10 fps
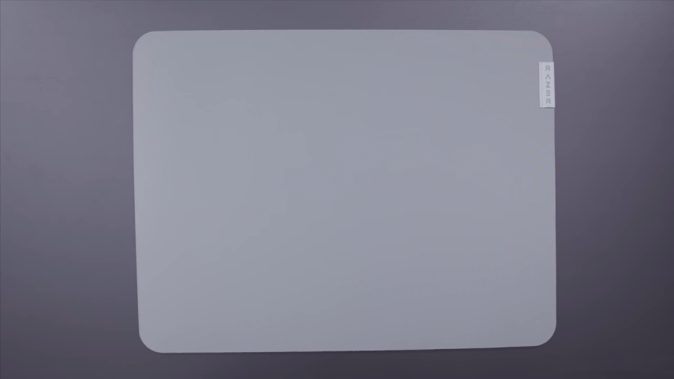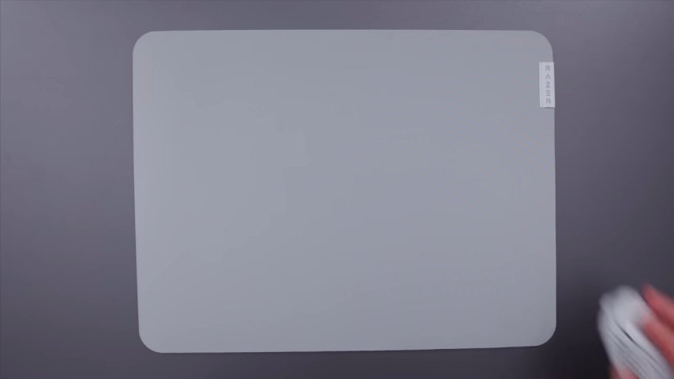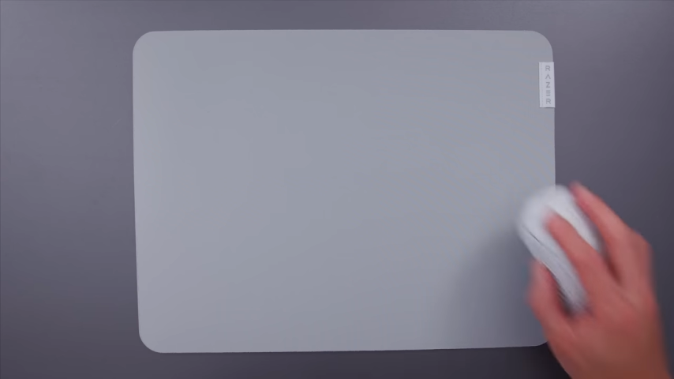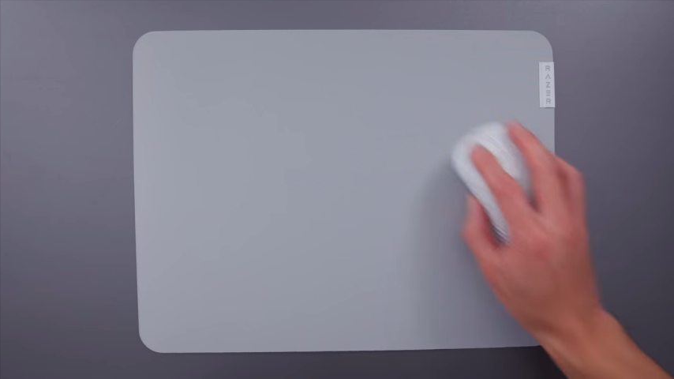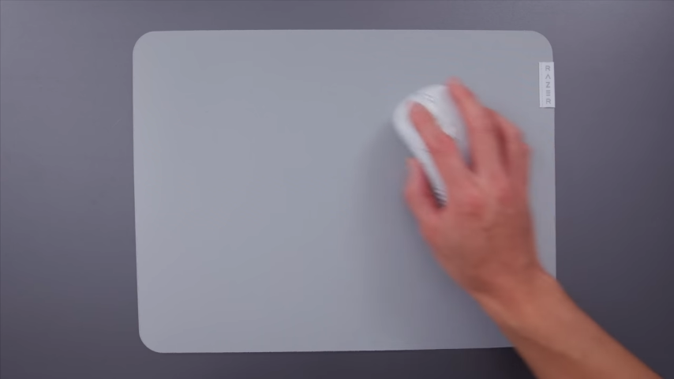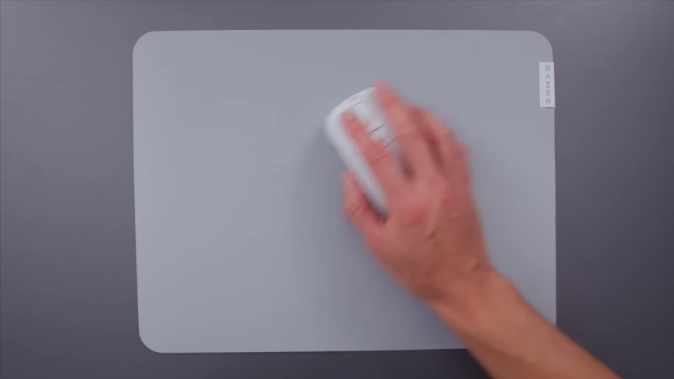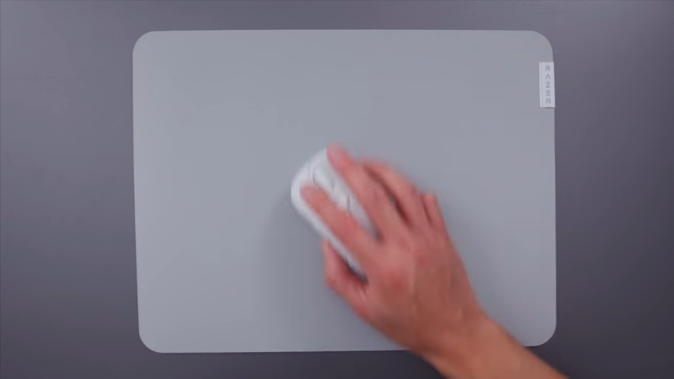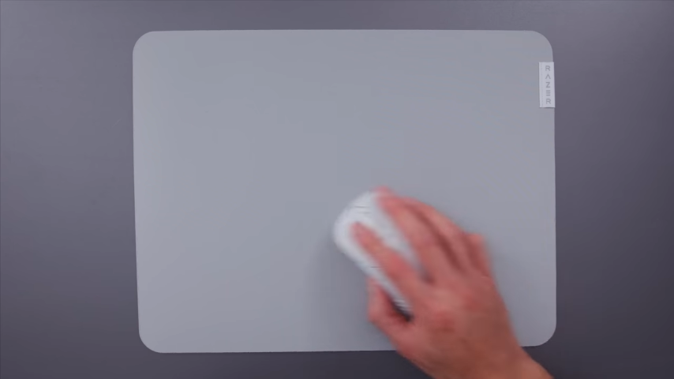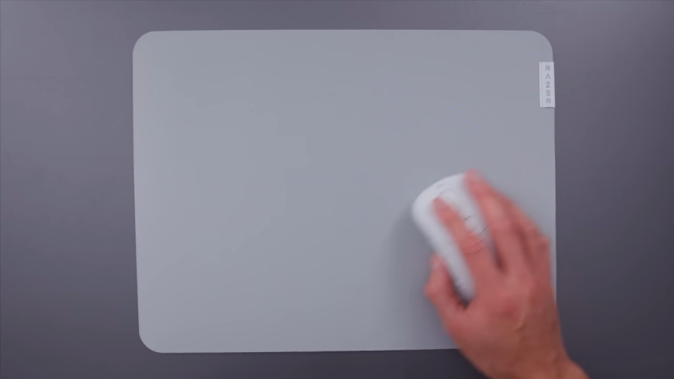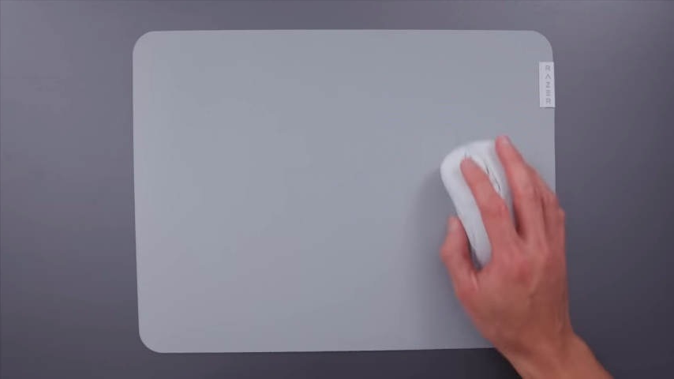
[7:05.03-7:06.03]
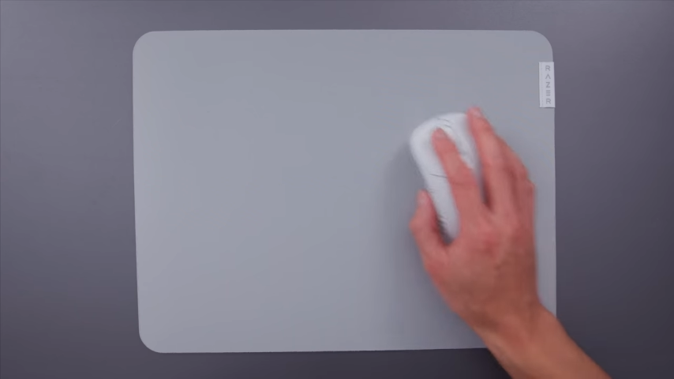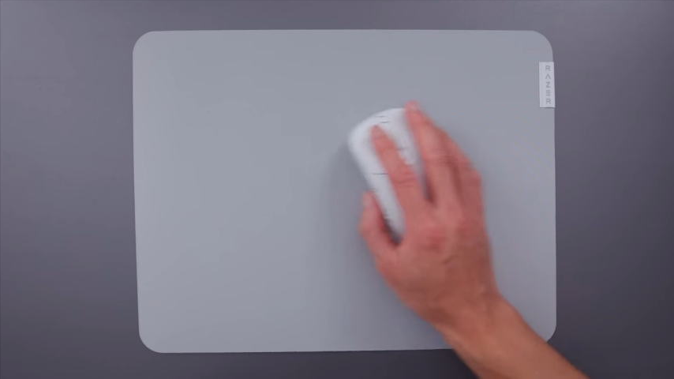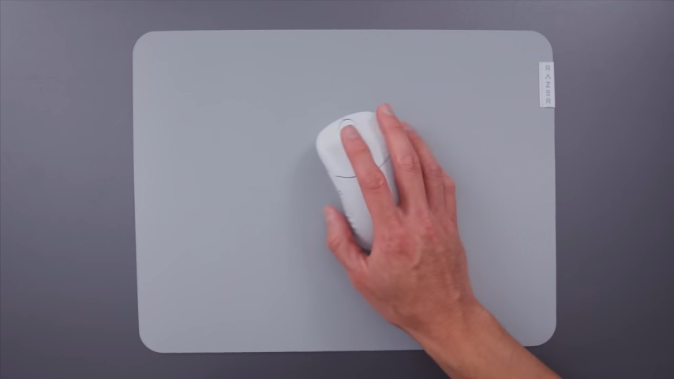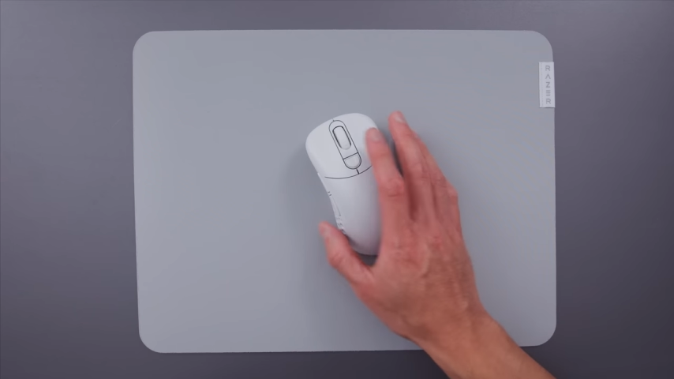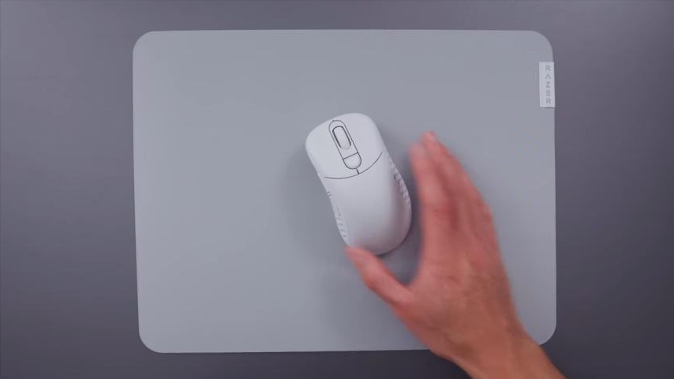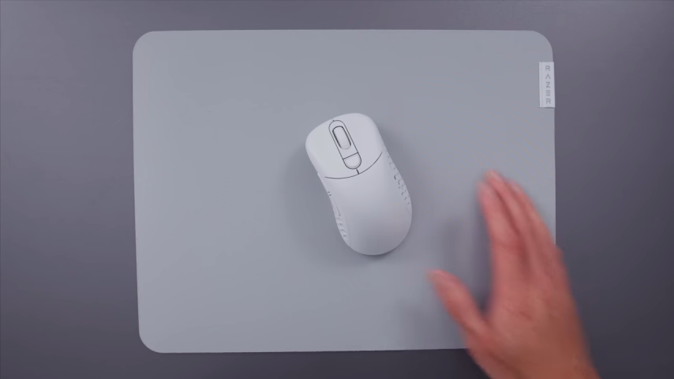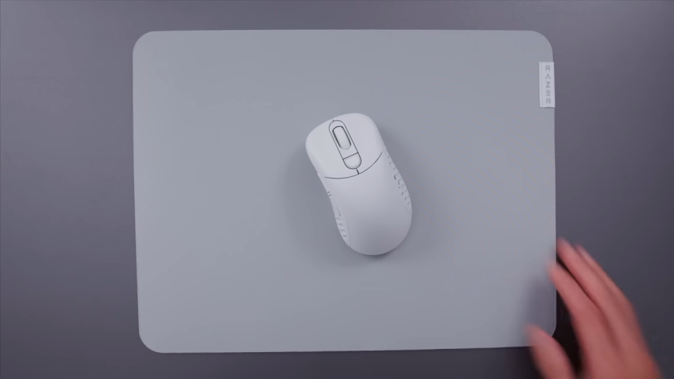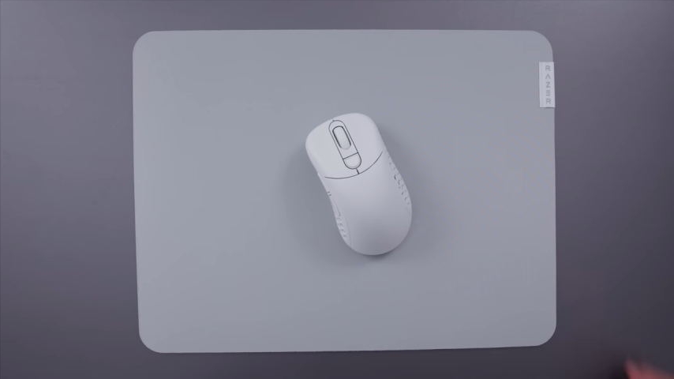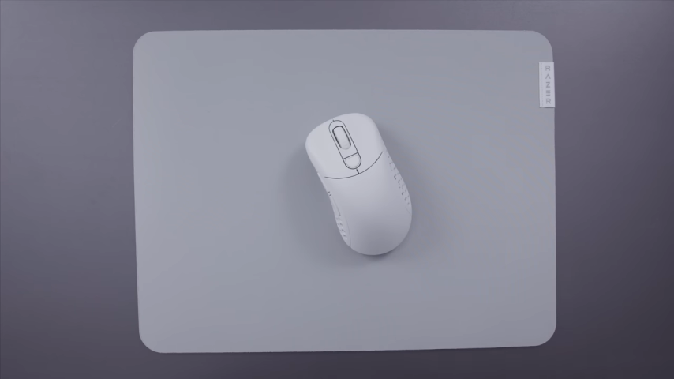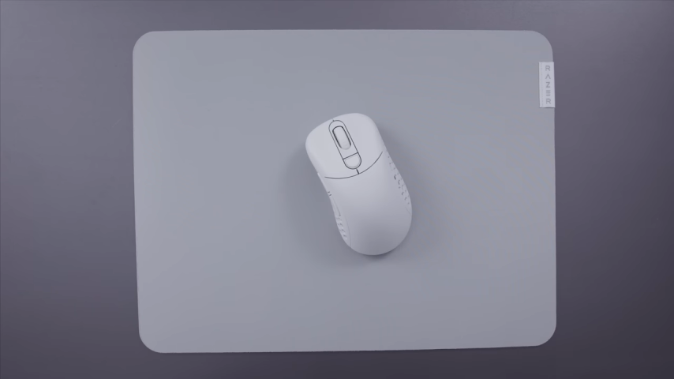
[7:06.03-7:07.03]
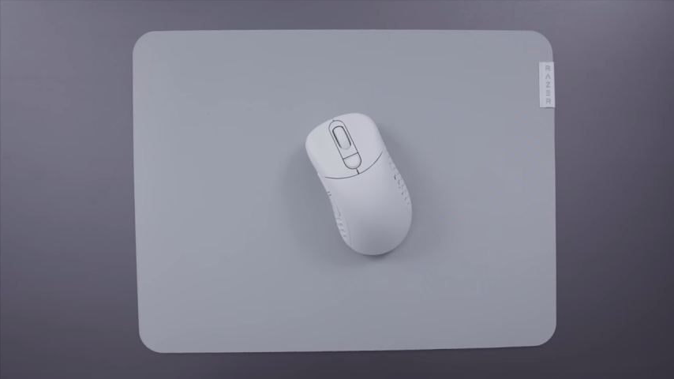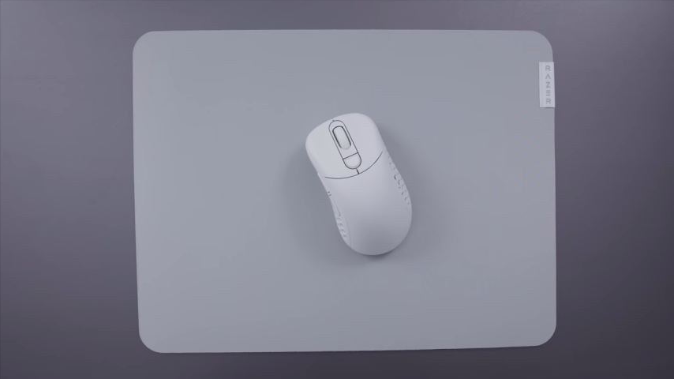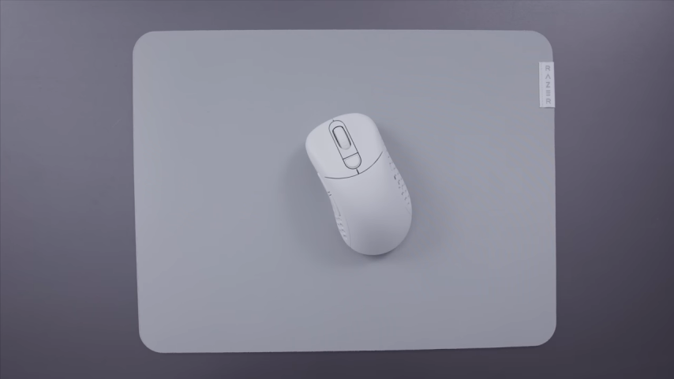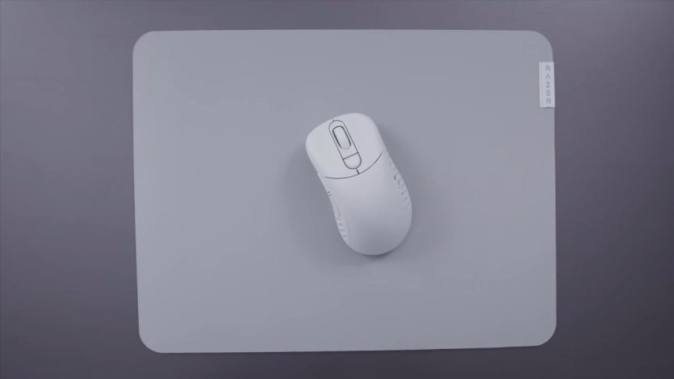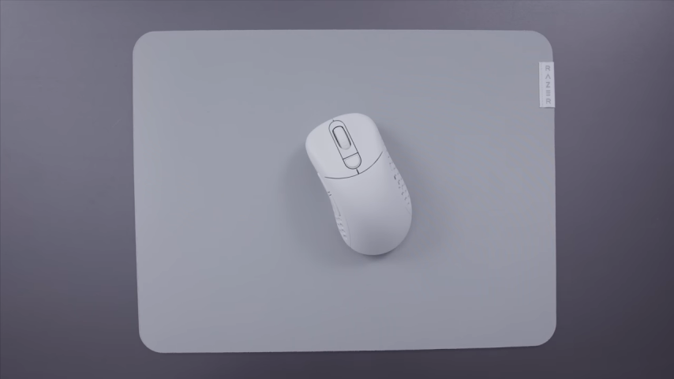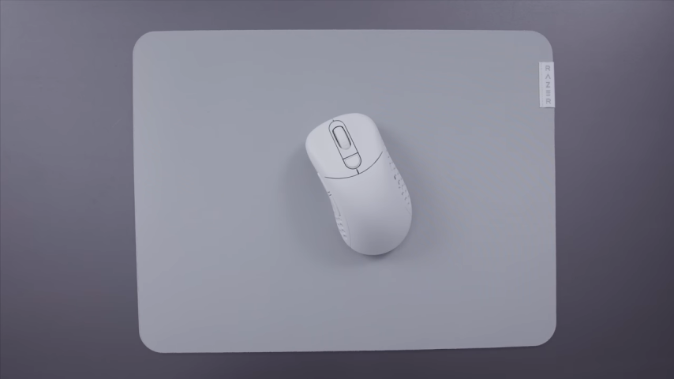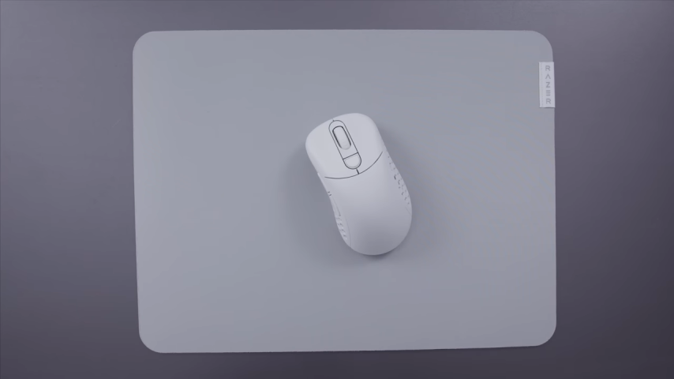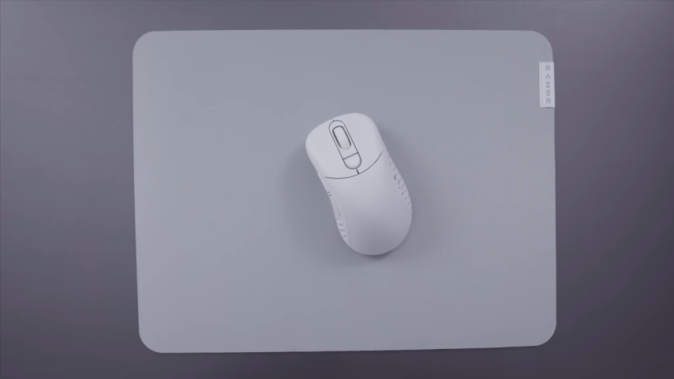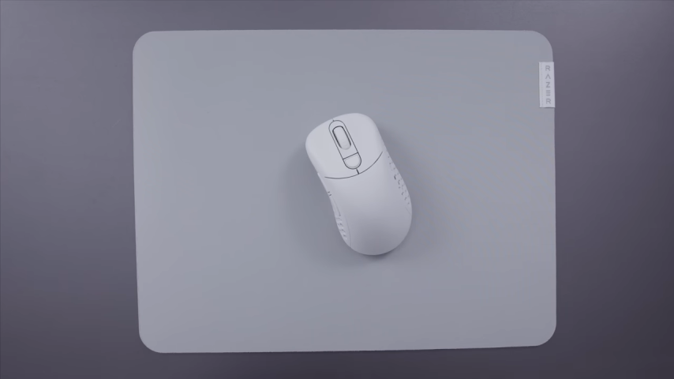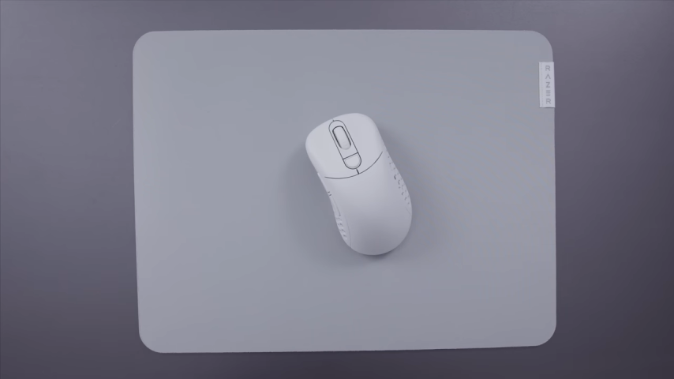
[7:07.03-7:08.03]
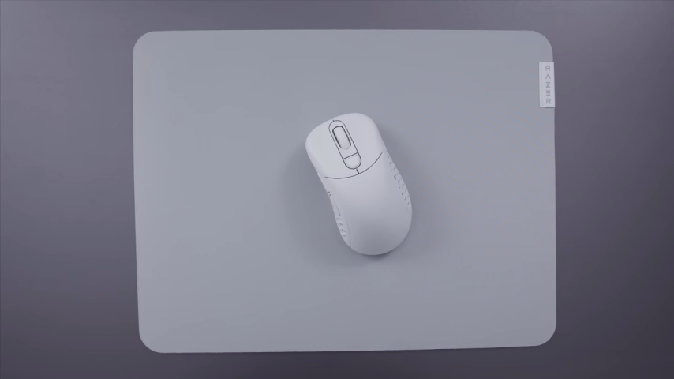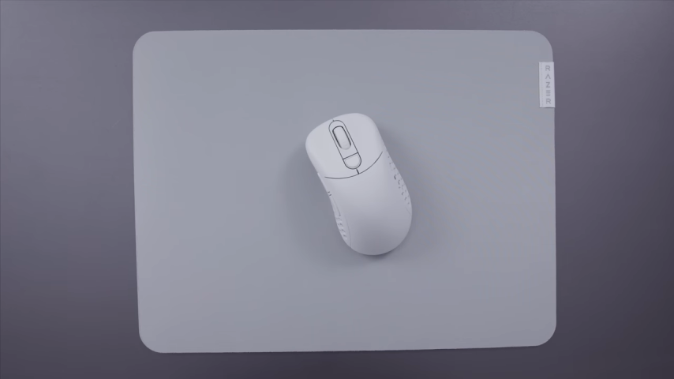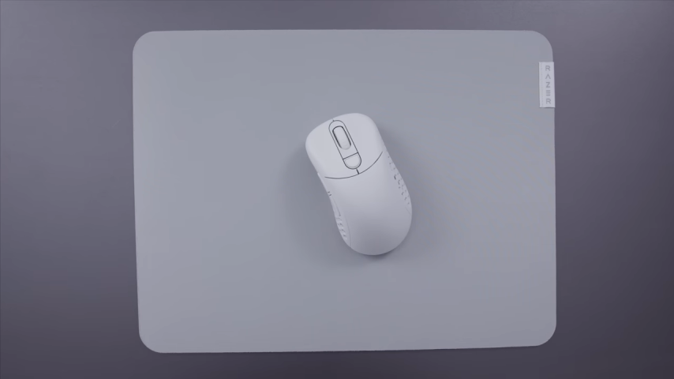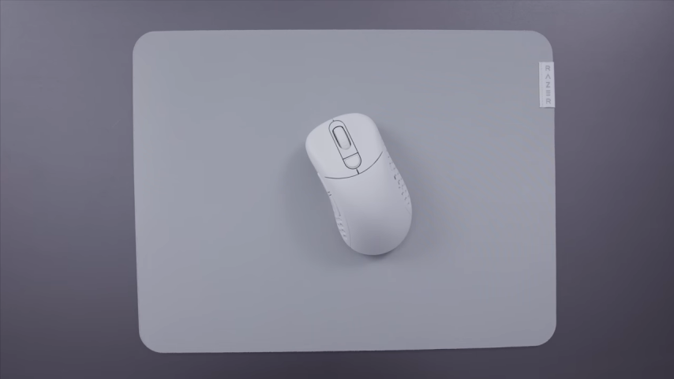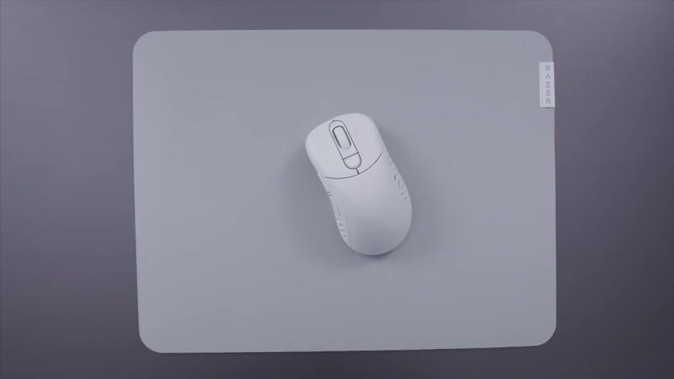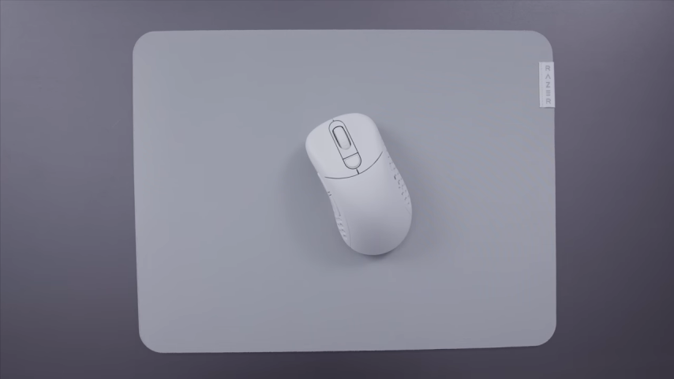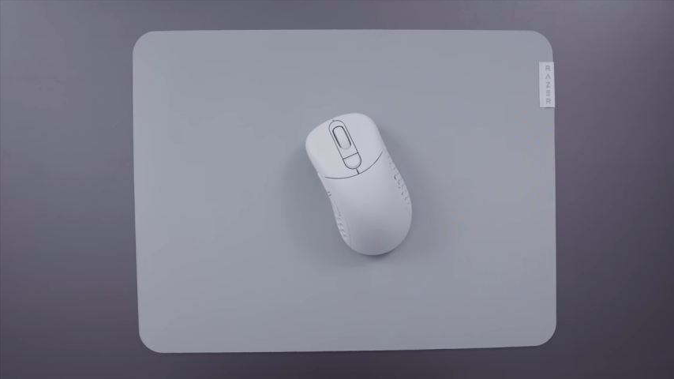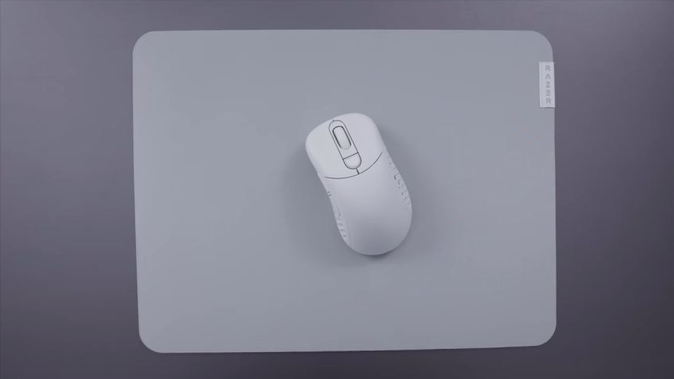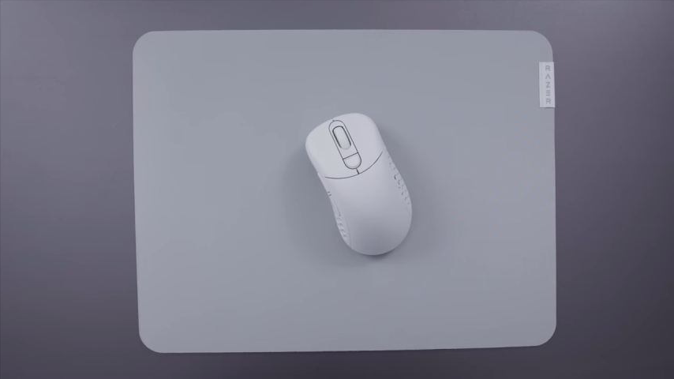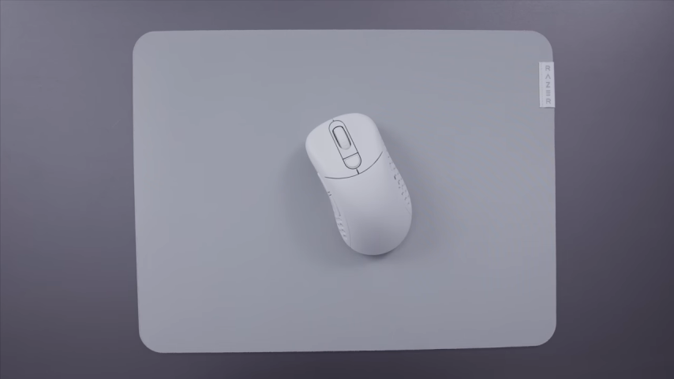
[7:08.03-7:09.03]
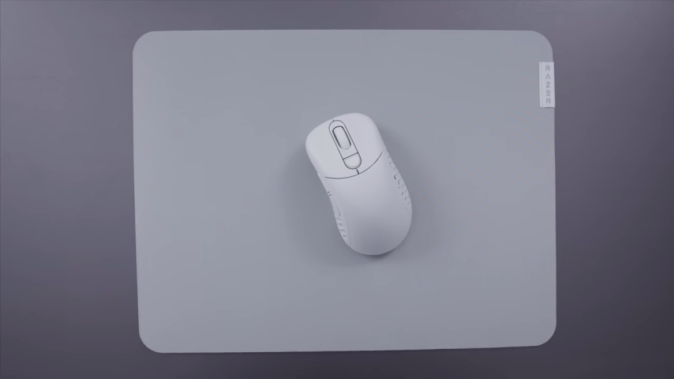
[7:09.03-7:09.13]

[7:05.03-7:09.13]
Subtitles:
(no speaker visible)